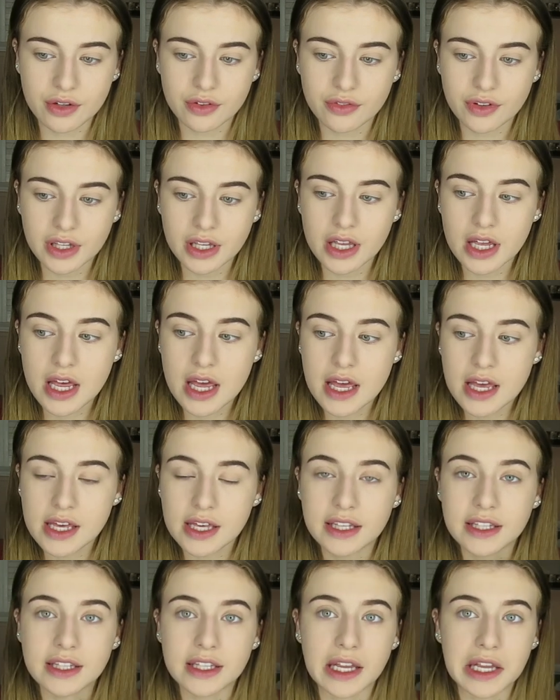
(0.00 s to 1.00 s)
out of it
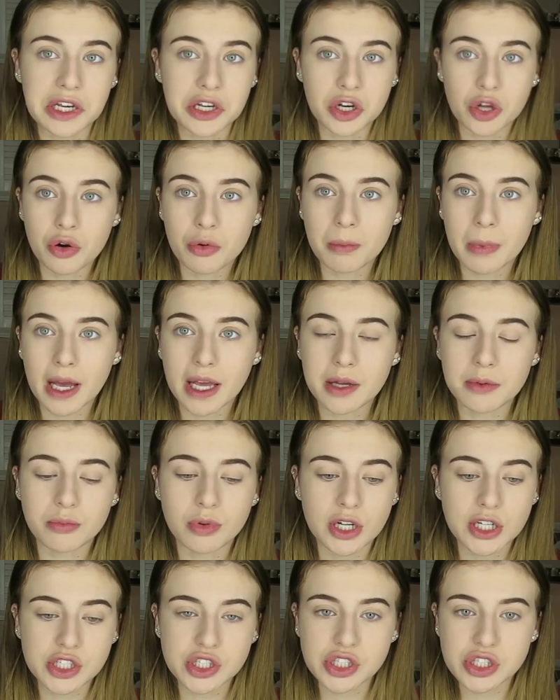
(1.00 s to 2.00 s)
and know my
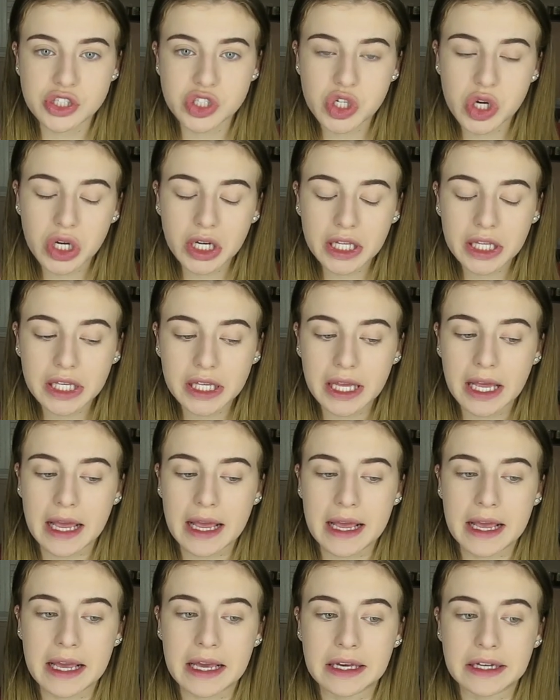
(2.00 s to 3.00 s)
impressions on it,
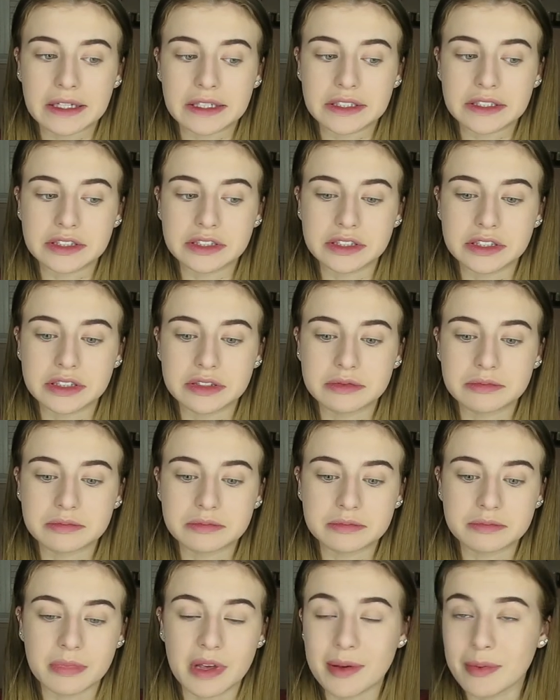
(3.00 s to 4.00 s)
and
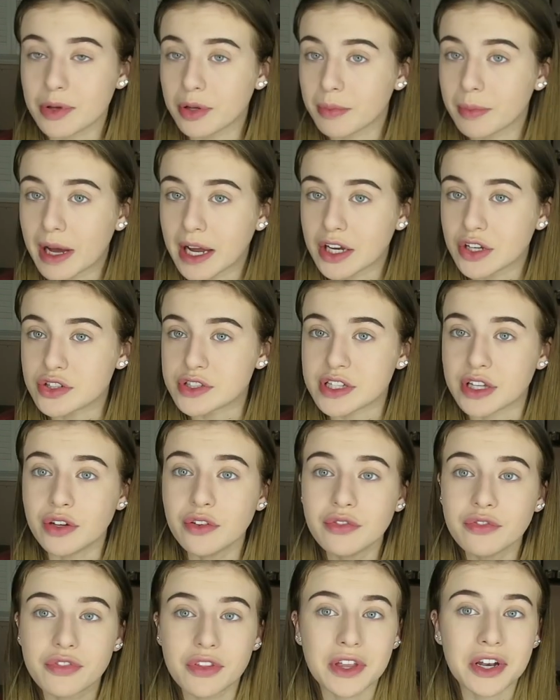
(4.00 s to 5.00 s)
maybe you'll buy it
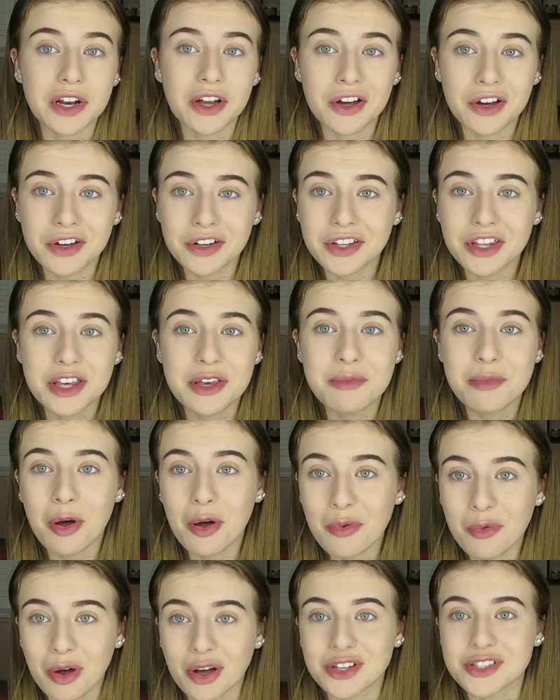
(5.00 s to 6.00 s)
yourself, then keep
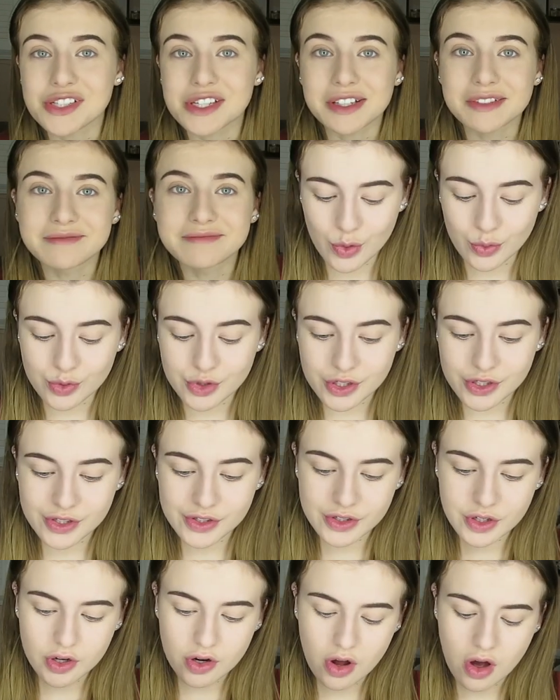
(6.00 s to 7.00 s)
on watching. So to
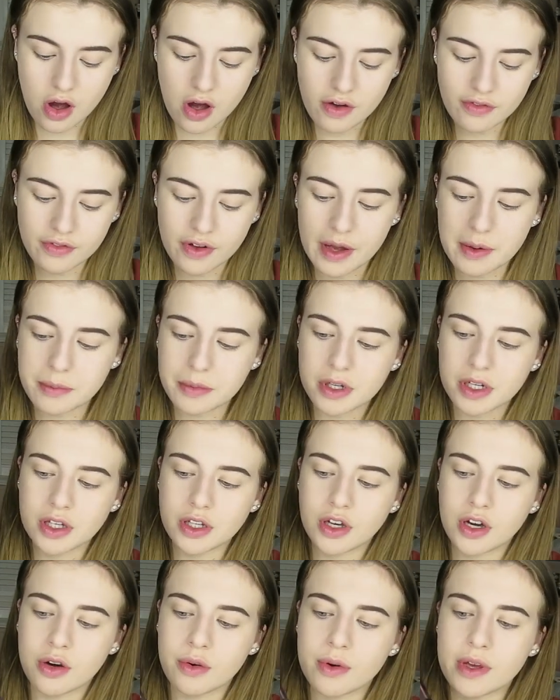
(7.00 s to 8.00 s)
start off, I'm going to
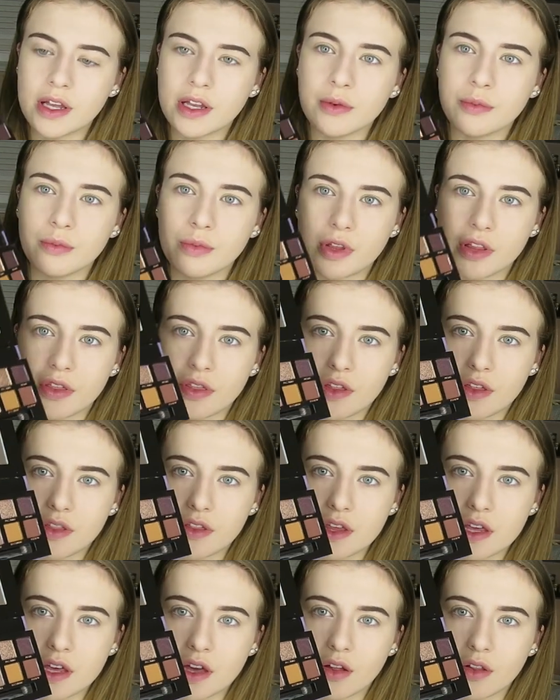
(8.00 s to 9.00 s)
go in with
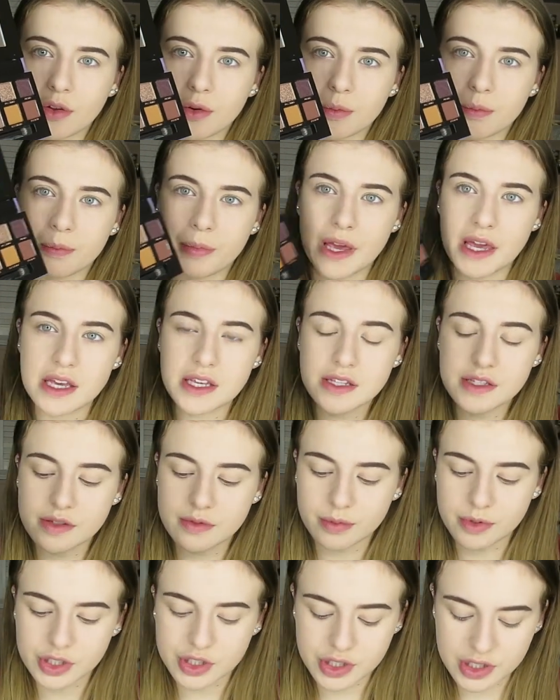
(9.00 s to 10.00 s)
the color
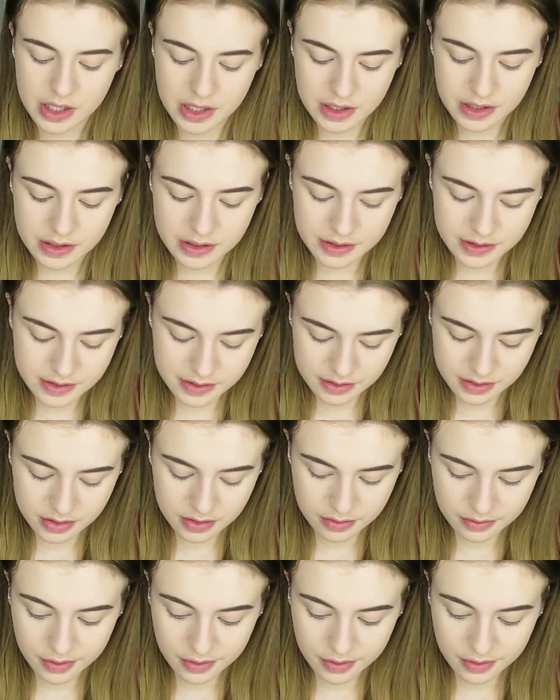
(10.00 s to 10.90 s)
Base, which is